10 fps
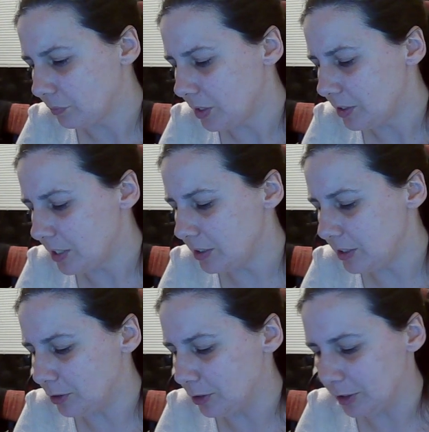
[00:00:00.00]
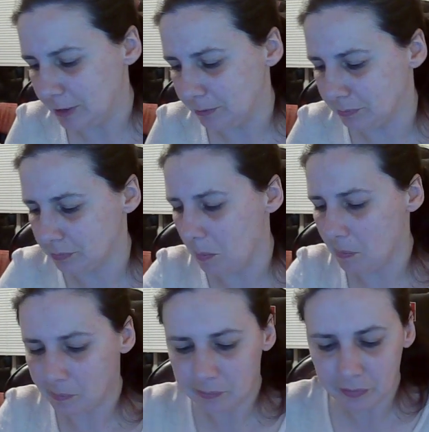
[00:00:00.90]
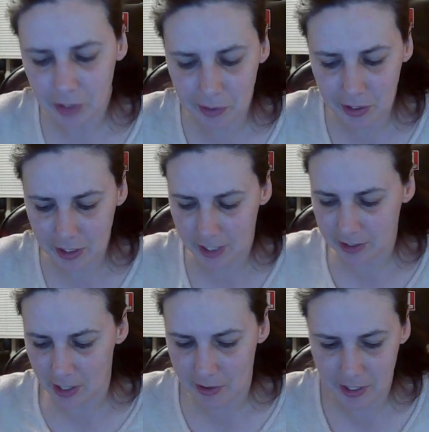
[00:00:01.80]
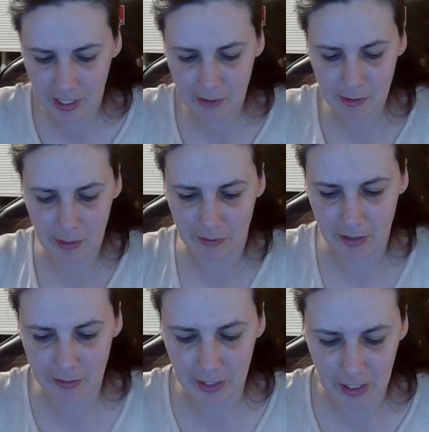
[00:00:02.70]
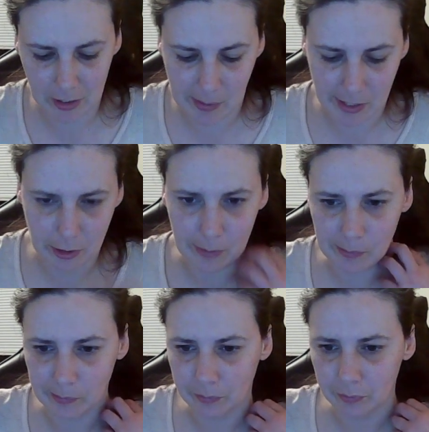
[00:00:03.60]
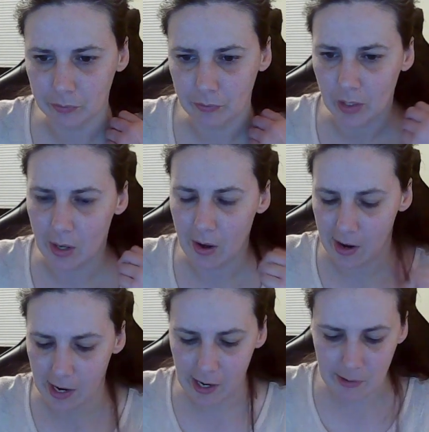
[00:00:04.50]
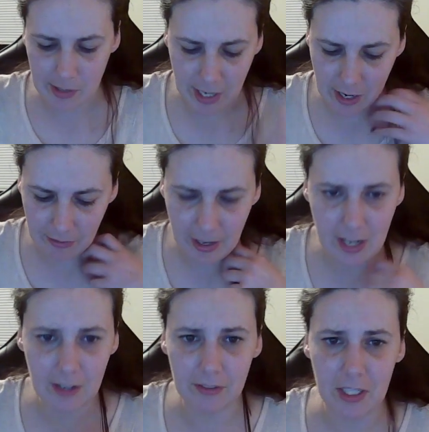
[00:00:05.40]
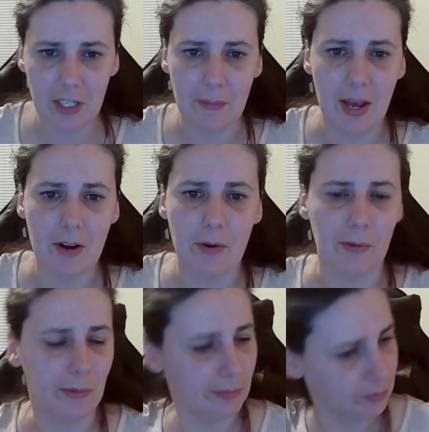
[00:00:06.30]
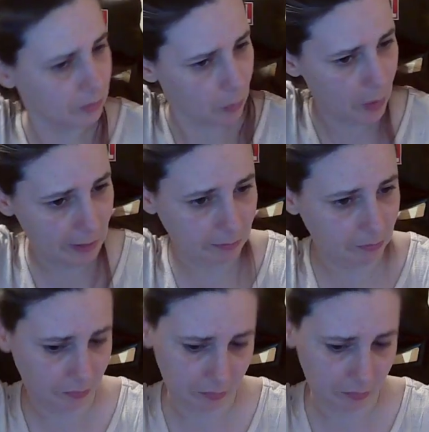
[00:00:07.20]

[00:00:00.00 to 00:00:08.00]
That's interesting. I really like that. I think that was my favorite out of the bunch. I was not a fan of the tomato one.